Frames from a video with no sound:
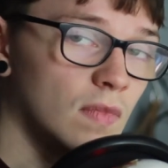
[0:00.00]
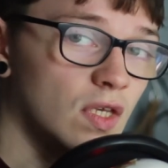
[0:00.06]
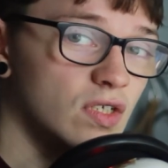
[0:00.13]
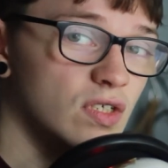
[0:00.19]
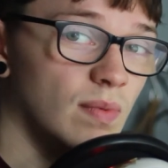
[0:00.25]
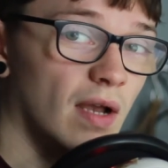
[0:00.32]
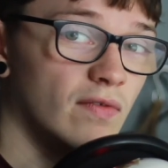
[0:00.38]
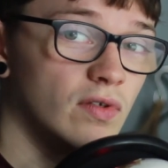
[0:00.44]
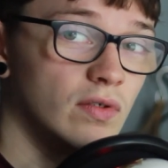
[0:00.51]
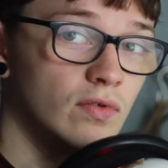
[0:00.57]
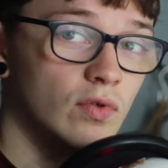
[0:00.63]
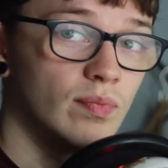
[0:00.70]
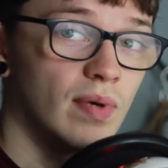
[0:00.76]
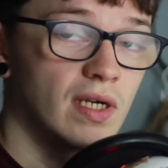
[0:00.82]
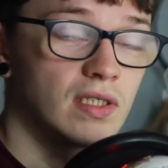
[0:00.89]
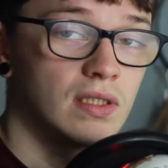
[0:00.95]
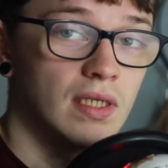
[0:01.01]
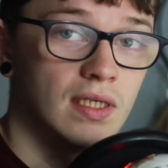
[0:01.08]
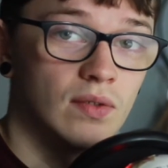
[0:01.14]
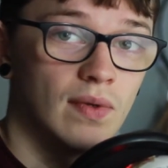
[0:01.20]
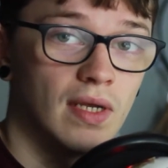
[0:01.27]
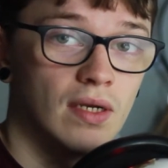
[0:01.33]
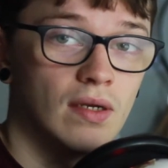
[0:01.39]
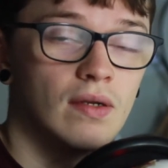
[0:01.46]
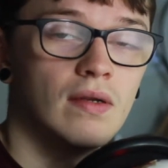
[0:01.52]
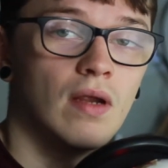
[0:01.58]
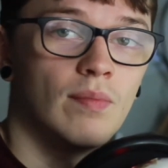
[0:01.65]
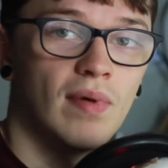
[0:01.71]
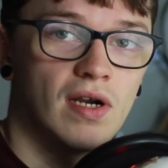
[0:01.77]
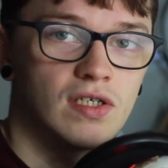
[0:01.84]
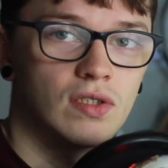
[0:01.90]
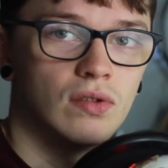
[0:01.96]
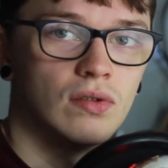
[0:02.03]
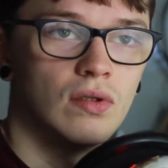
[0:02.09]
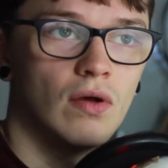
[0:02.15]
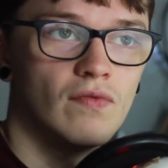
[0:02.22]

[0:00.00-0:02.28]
because you might have to do a practical anyway, and a practical